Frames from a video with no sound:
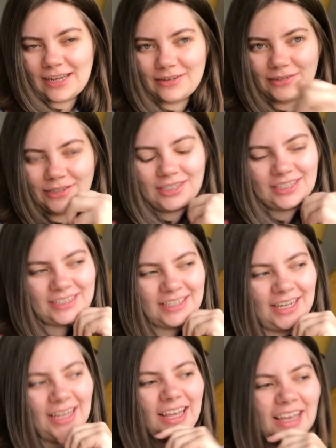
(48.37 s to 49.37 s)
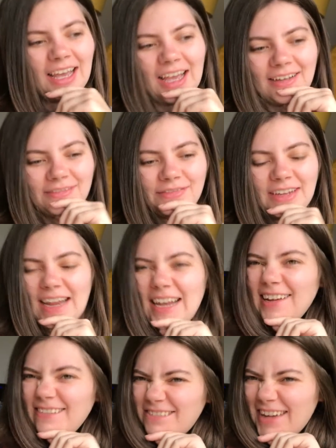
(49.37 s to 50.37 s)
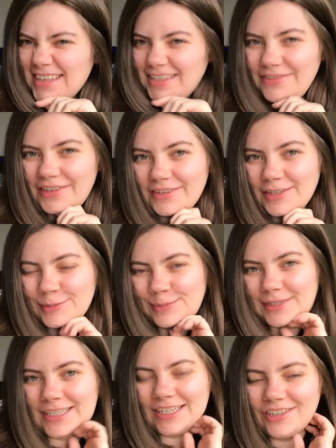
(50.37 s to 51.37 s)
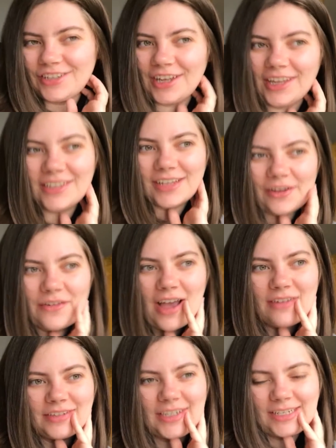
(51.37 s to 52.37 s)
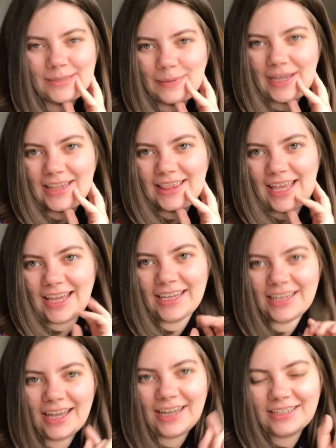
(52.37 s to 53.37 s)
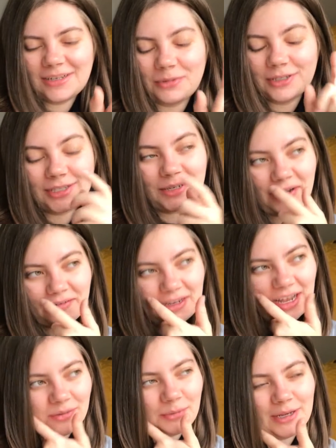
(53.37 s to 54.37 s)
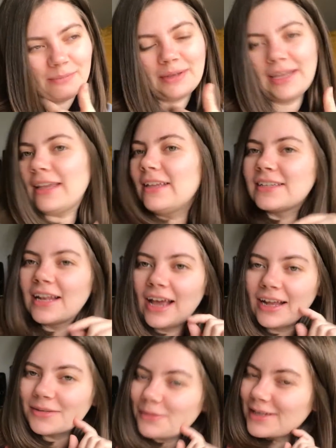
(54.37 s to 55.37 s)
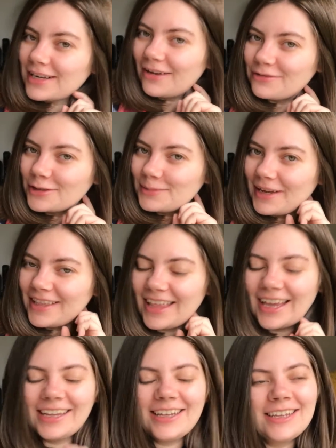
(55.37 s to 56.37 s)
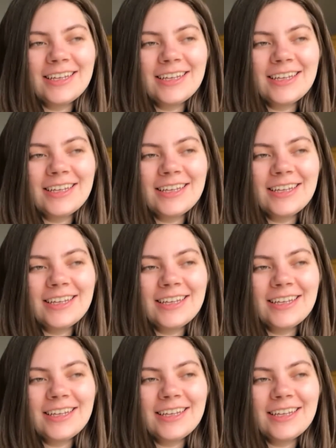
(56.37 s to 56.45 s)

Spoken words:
I was just feeling ready for Christmas this year. So after Luke's birthday, I did want to do it after Halloween, but he said I had to wait till after his birthday.